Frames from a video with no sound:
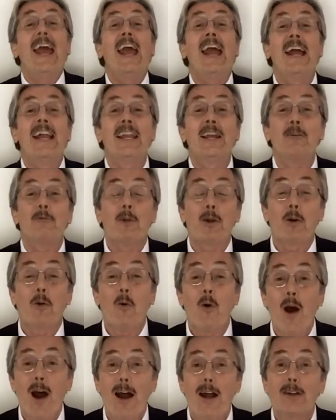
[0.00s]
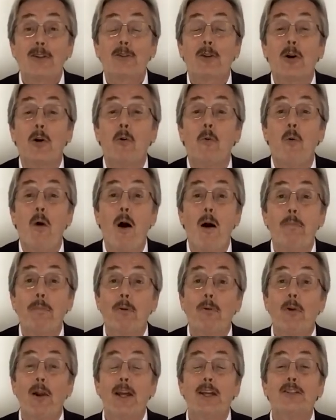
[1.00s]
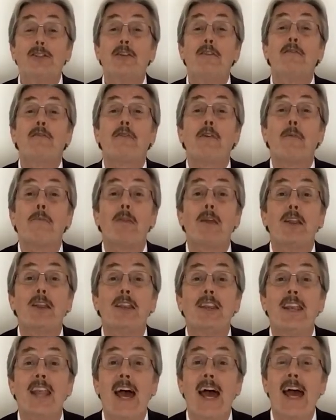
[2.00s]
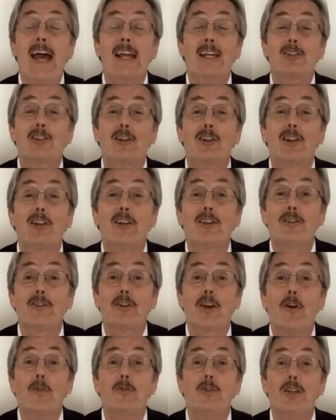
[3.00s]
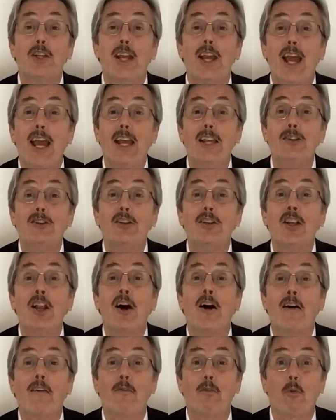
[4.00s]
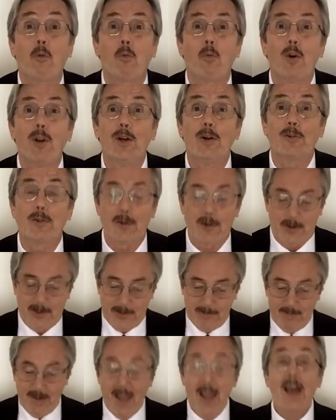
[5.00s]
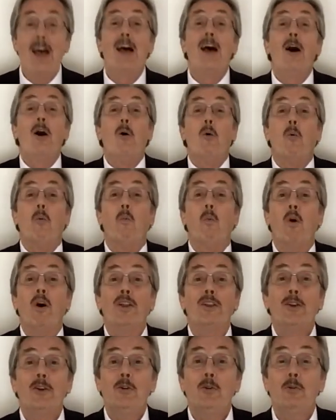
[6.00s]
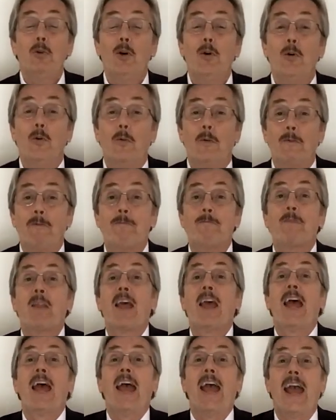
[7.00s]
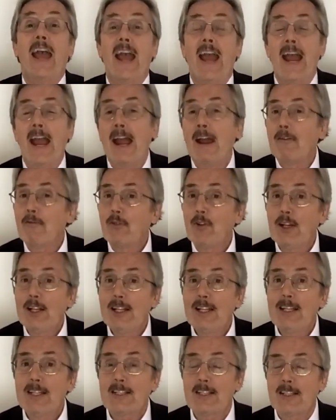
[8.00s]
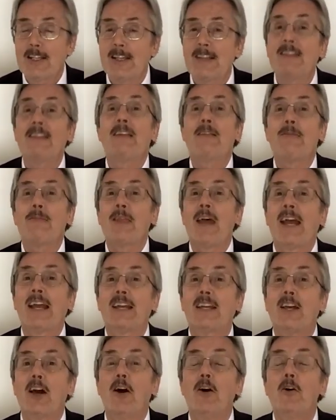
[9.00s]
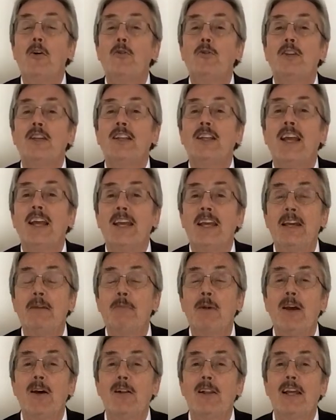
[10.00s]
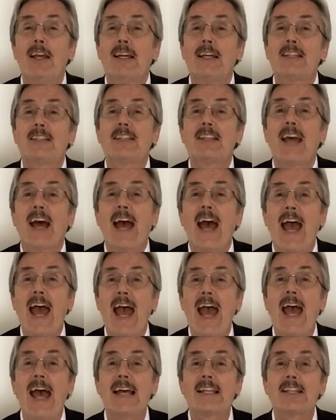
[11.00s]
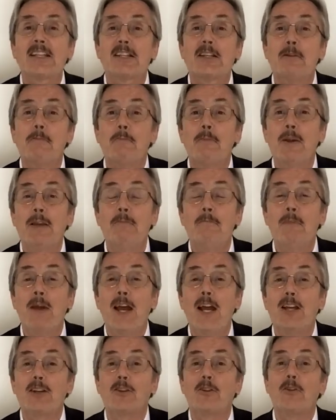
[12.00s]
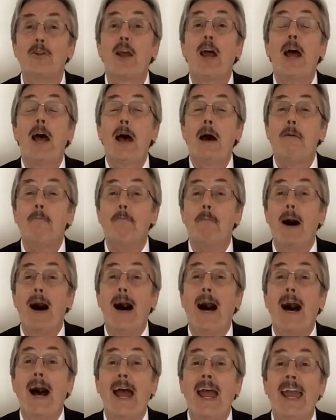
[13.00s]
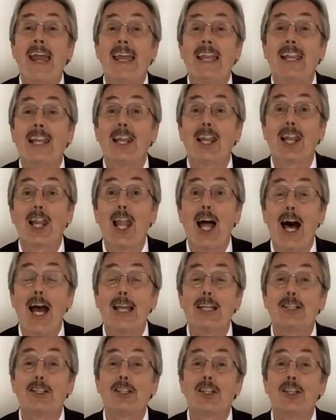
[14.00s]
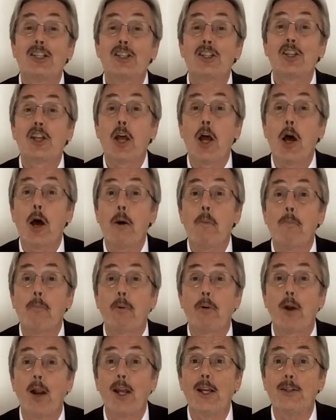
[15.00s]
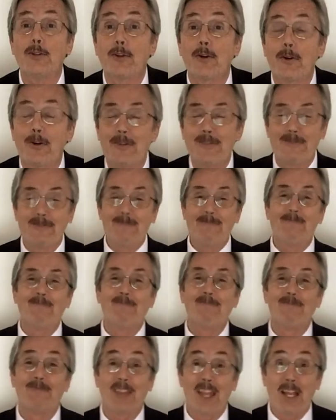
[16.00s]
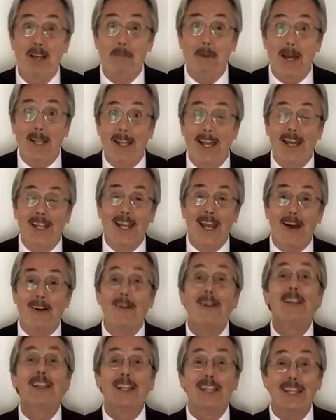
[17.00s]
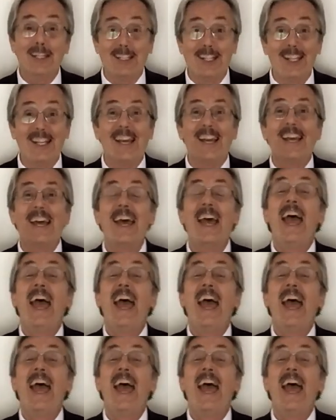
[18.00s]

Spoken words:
and it requires cooperation from the National Association of Realtors. One new rule: every listing that goes into MLS has to be measured by a licensed appraiser. Think about that now. Listen.